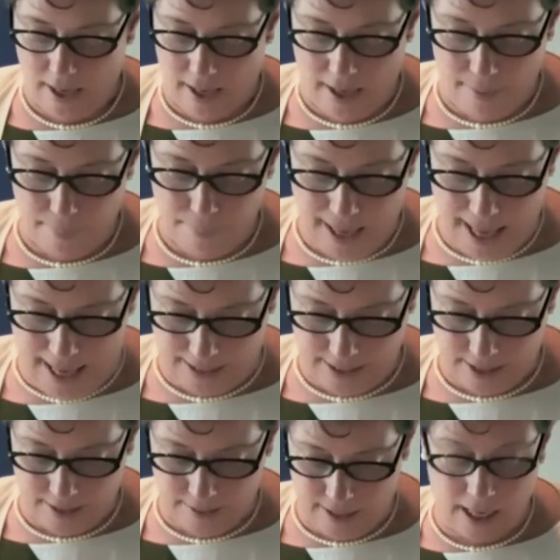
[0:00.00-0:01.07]
But,
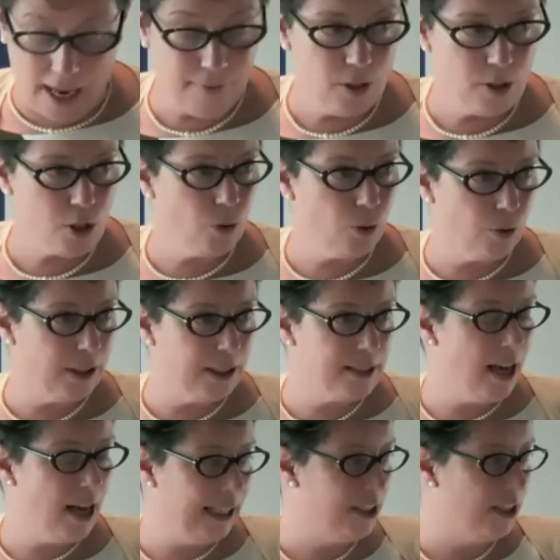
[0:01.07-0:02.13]
and I have not sought
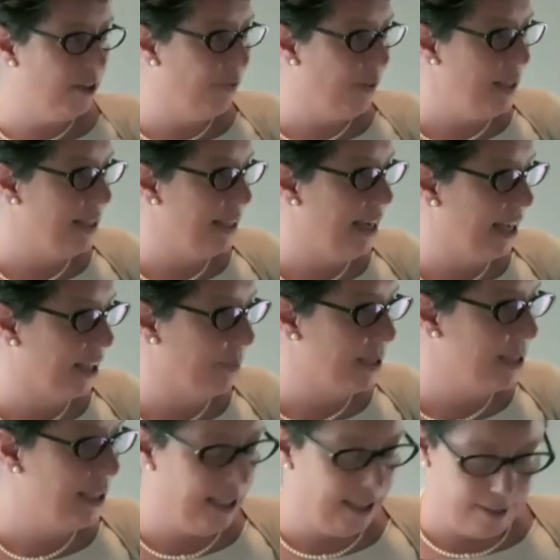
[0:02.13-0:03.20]
entirely to defeat the argument
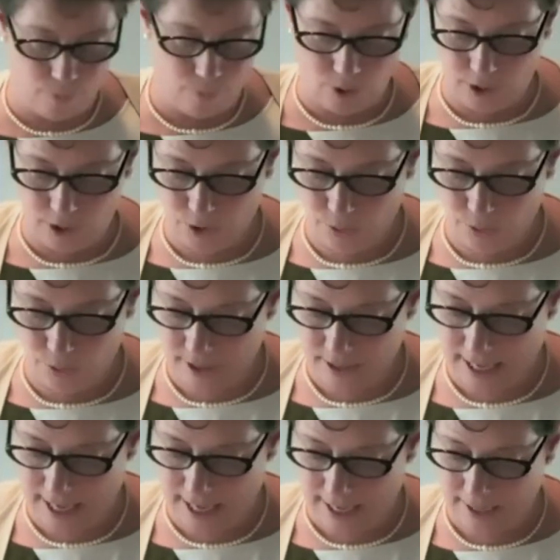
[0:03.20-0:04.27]
here, what I do want to
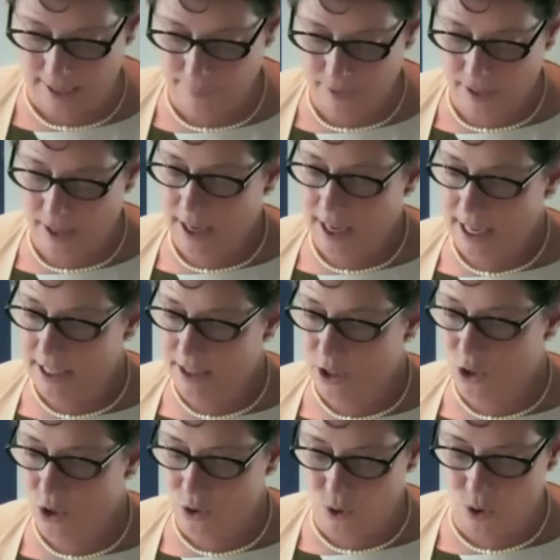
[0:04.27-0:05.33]
say is
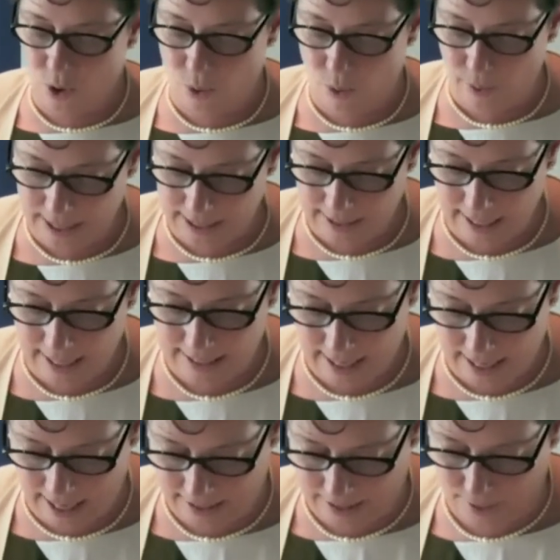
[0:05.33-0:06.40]
too quick an
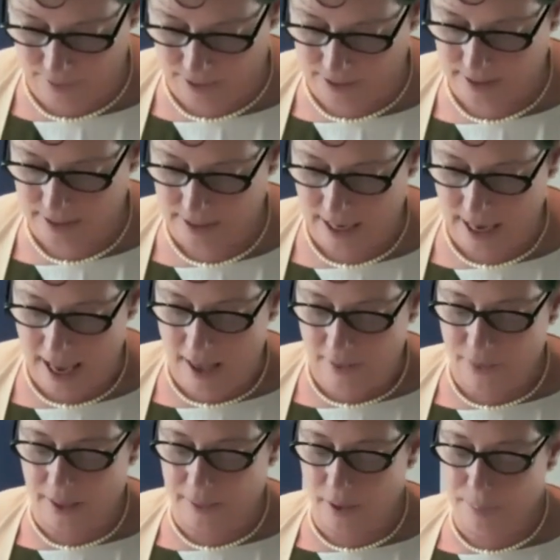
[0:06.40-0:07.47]
argument
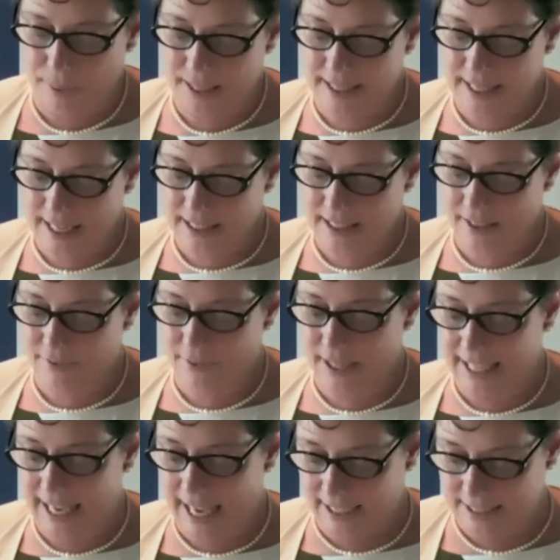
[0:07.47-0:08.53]
that the possessive
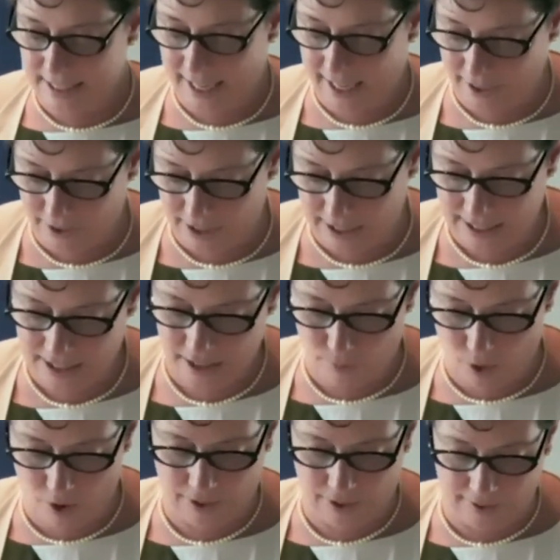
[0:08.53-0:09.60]
egalitarianism
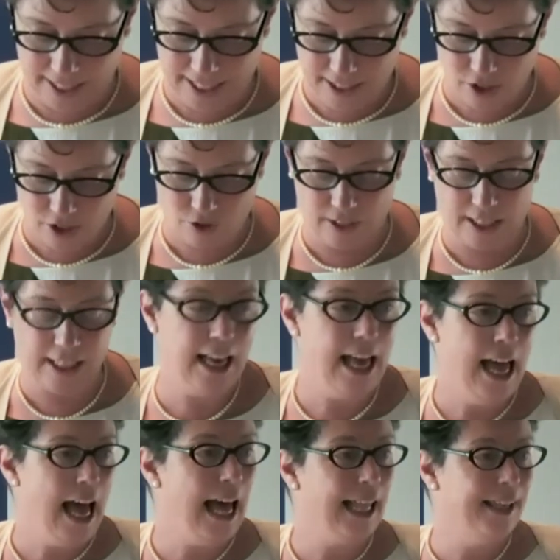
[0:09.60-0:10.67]
of our history
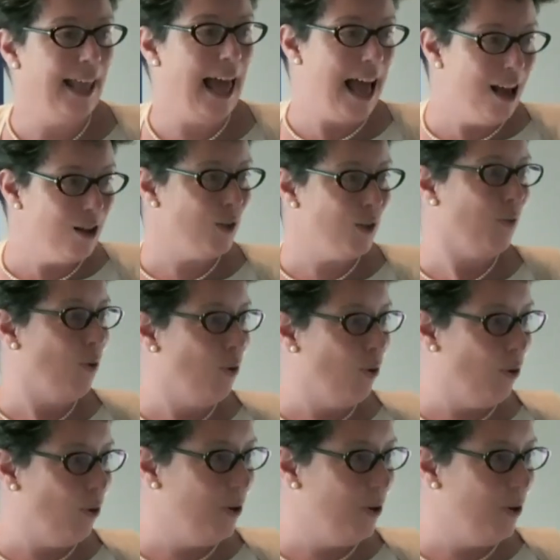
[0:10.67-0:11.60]
allows for